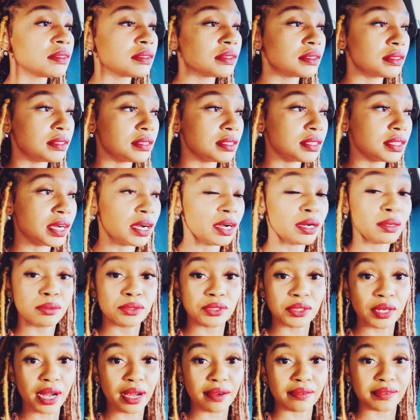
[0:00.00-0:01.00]
sorry, I'm
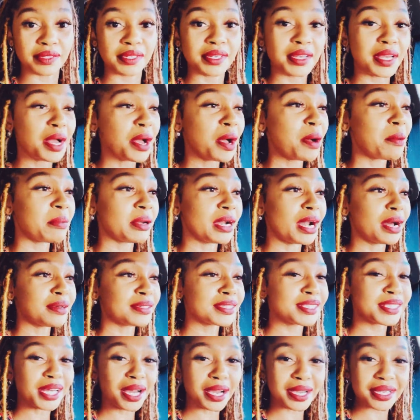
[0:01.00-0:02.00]
driving. But I
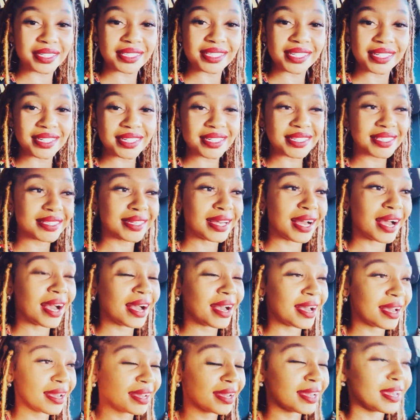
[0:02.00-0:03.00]
was talking to this guy,